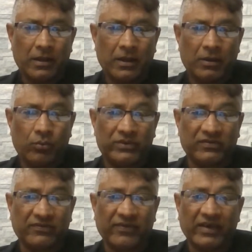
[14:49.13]
which
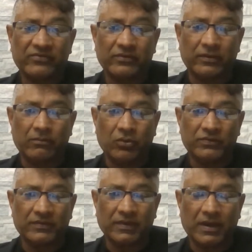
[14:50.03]
is faster than
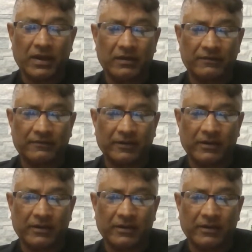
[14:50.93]
most of the guys,